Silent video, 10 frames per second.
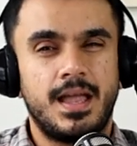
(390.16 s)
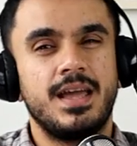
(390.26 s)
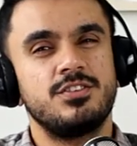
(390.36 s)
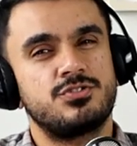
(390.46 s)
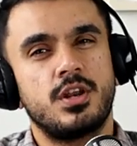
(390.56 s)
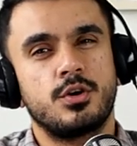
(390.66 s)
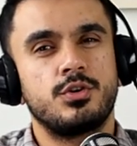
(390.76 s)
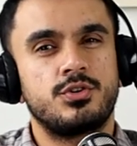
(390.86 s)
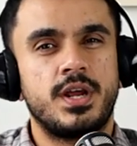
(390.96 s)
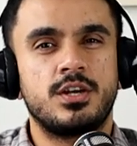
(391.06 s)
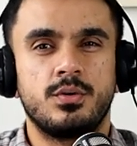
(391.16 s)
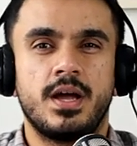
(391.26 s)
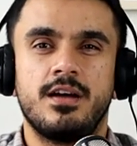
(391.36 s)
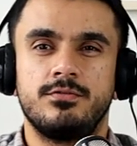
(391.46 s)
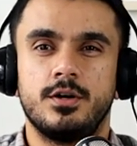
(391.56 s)
And it's not a good trait to
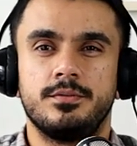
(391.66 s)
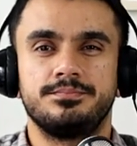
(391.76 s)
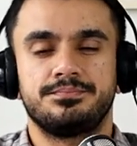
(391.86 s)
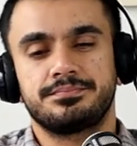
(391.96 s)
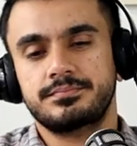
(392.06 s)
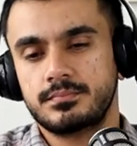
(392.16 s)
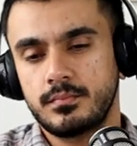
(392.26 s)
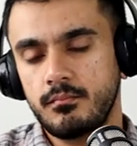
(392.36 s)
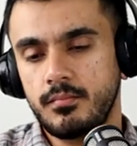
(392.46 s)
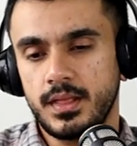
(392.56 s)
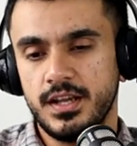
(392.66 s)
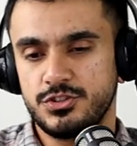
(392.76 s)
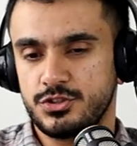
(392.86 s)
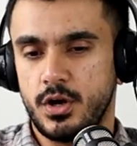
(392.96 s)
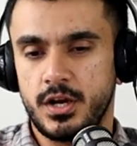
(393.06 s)
have, though
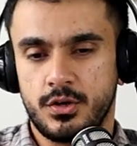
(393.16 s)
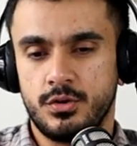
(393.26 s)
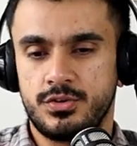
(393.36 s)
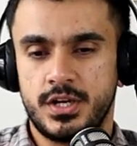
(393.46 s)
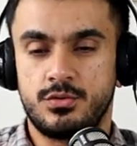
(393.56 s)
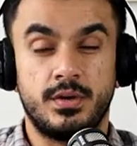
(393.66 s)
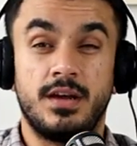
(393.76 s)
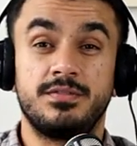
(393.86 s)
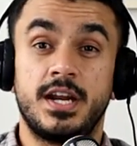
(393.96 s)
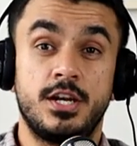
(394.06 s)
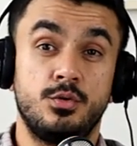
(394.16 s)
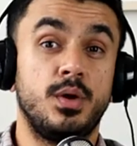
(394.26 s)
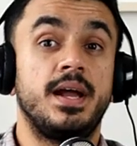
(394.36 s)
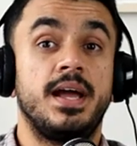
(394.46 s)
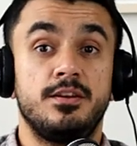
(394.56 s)
it's not a good trait to have that I do,
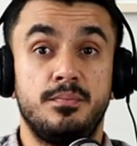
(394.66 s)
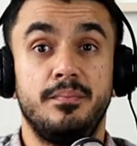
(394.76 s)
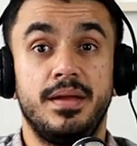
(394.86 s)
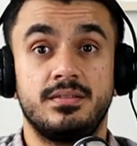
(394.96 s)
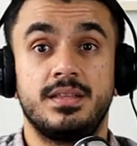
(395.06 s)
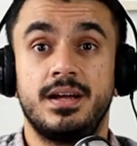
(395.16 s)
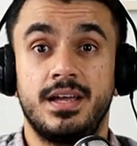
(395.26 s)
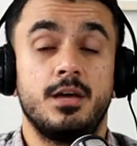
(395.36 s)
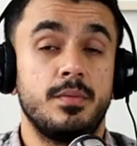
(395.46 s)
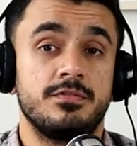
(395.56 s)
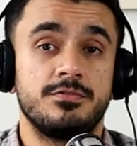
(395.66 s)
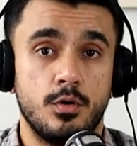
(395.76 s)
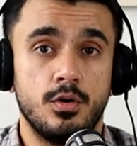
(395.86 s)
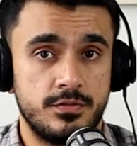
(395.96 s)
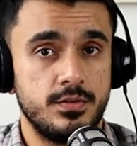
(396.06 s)
and I admit that I am at
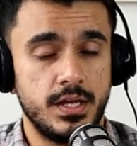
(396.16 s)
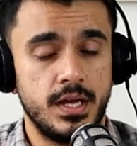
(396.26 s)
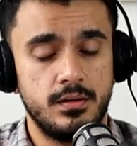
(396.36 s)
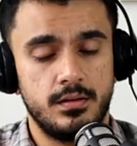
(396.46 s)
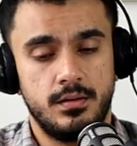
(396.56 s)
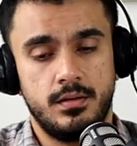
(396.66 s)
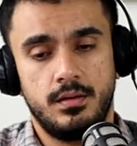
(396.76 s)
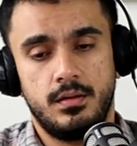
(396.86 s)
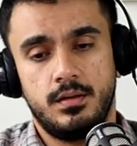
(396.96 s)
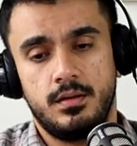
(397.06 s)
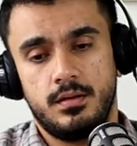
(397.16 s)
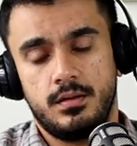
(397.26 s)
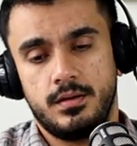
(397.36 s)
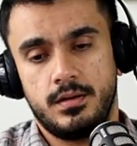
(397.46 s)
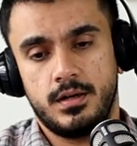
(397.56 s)
fault for that.
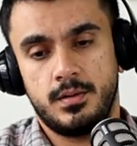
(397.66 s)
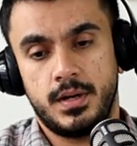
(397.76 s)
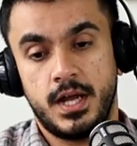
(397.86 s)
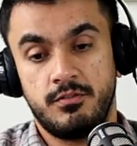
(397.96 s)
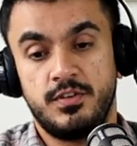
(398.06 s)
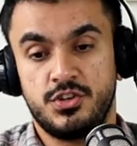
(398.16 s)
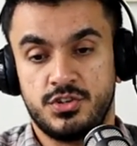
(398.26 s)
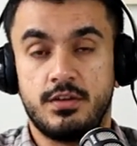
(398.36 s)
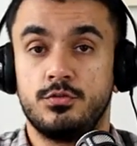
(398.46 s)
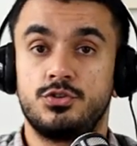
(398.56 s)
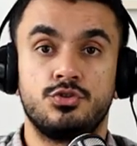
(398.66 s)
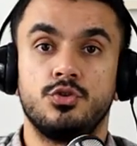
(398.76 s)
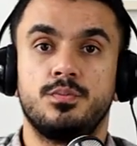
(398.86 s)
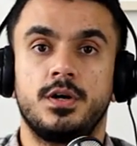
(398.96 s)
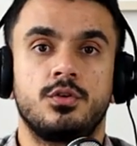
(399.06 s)
Um, I wish I was
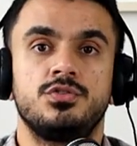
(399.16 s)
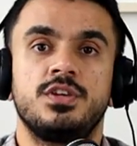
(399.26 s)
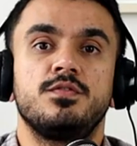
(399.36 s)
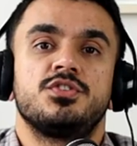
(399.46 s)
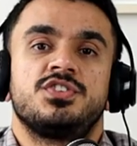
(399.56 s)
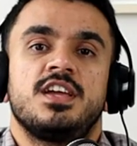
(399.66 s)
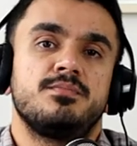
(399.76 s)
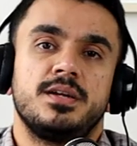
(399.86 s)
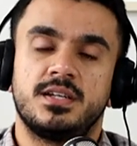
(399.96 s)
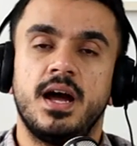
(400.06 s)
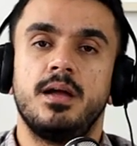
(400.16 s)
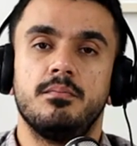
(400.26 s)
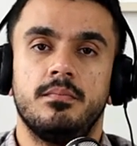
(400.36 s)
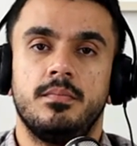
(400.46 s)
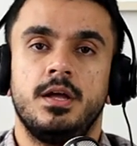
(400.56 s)
super because it would save me
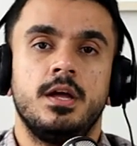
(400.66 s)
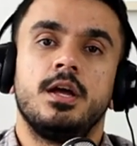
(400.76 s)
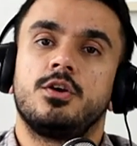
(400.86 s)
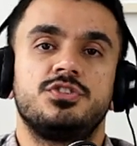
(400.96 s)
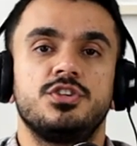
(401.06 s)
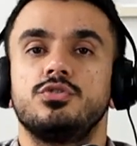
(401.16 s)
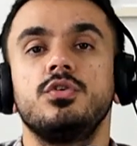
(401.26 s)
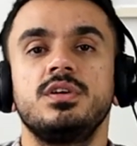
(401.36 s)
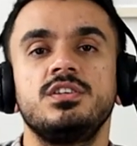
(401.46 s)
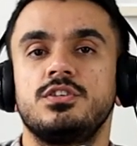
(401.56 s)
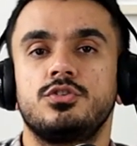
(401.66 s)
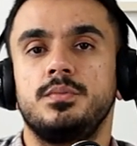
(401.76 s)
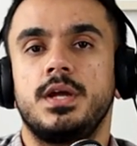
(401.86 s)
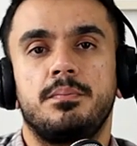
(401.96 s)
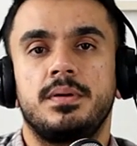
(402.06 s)
time. Because there's no reason to
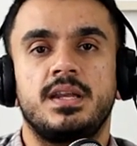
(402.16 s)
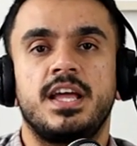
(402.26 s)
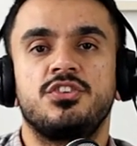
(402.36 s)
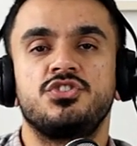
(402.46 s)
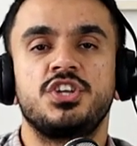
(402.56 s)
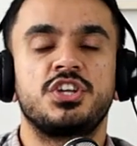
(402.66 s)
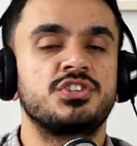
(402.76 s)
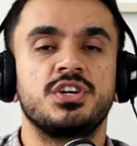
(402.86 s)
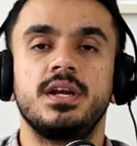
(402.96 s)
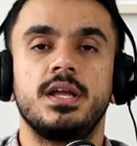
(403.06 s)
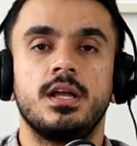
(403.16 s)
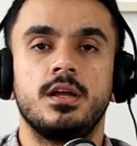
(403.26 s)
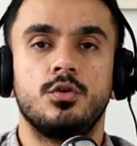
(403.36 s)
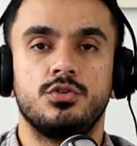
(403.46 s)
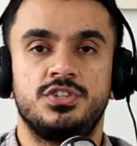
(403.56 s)
be up at like six thirty
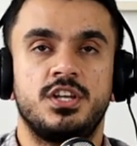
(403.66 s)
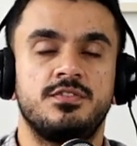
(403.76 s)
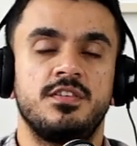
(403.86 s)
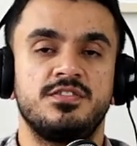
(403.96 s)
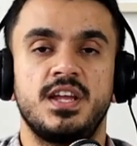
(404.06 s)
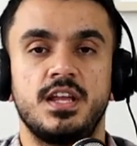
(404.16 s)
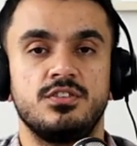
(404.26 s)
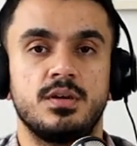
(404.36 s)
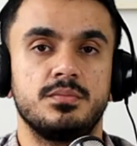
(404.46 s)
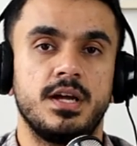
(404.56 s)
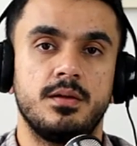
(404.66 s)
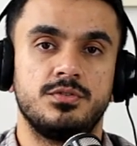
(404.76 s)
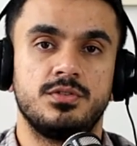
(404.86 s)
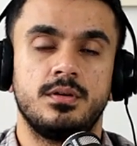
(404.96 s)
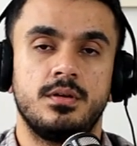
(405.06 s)
or six fifteen
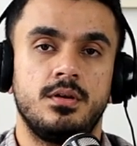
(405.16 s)
sometimes.